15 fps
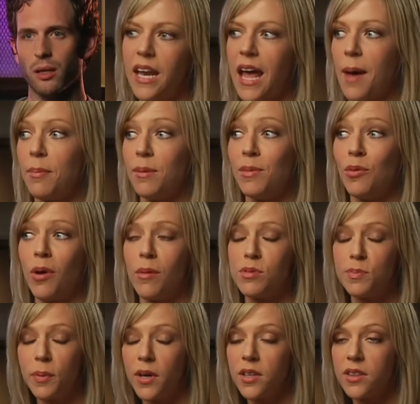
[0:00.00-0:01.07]
It happened to be Rob's
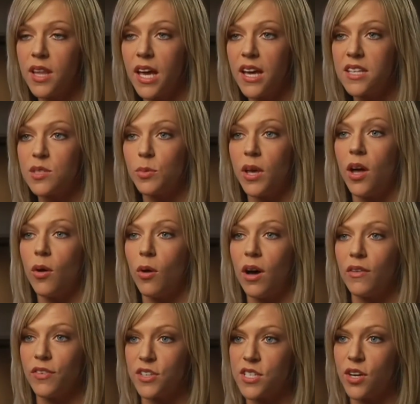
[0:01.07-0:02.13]
birthday, so we all go out
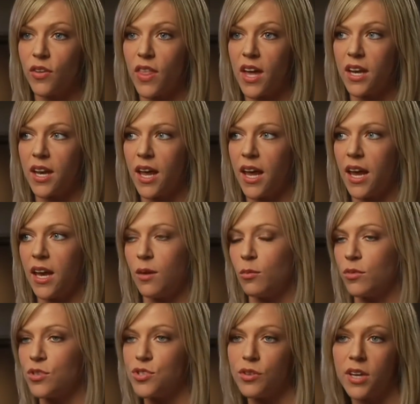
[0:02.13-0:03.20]
for dinner that night and we're
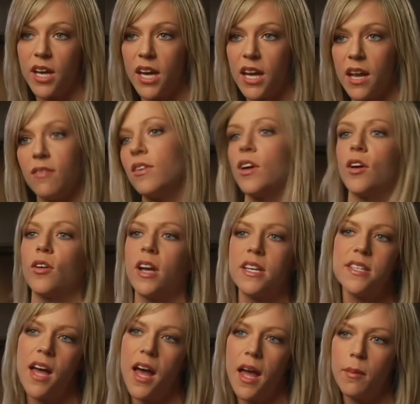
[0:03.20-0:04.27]
drinking and having a great
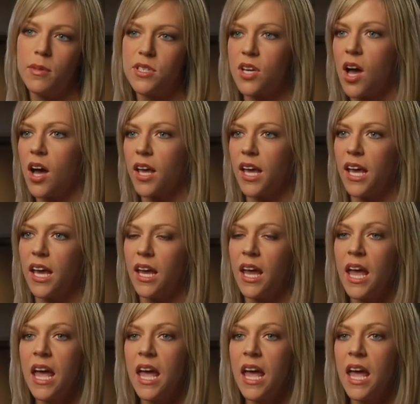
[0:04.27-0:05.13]
time and talking.